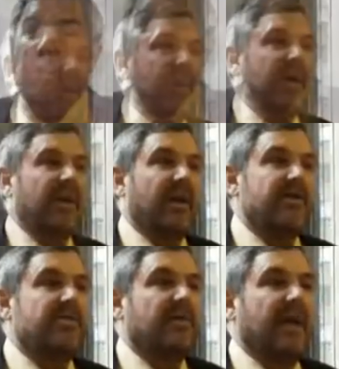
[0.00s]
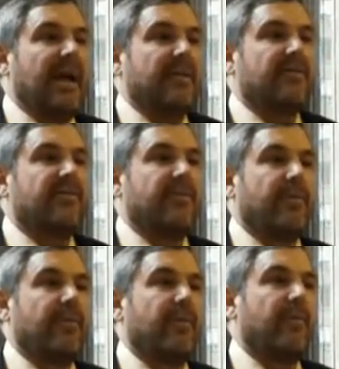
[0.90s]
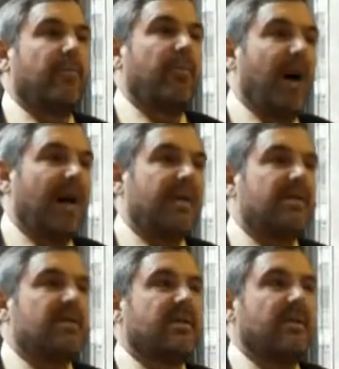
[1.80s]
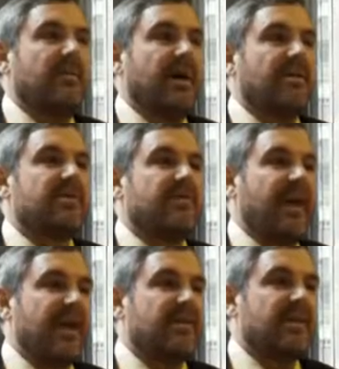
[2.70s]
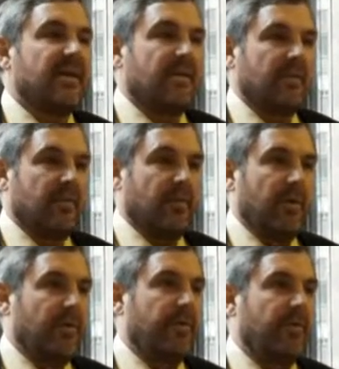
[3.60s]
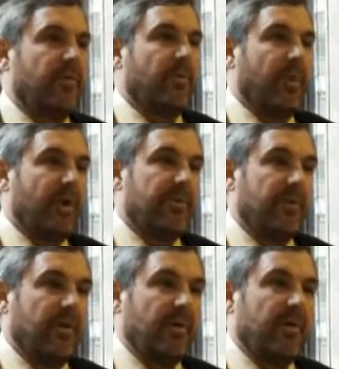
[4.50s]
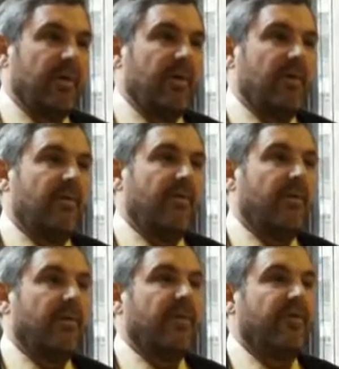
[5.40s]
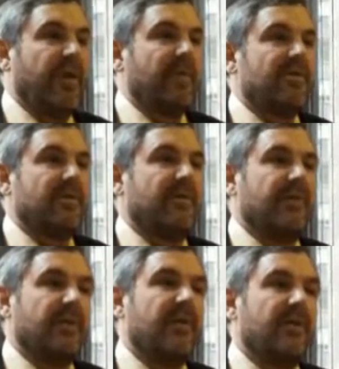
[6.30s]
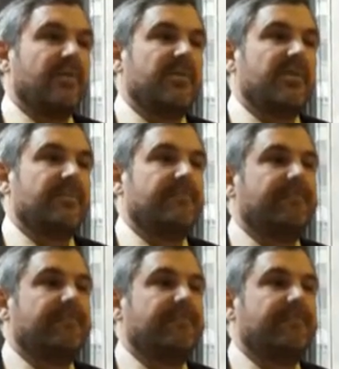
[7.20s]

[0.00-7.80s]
but it also allows for modest amounts of asset growth or wealth growth for the families who live in the homes.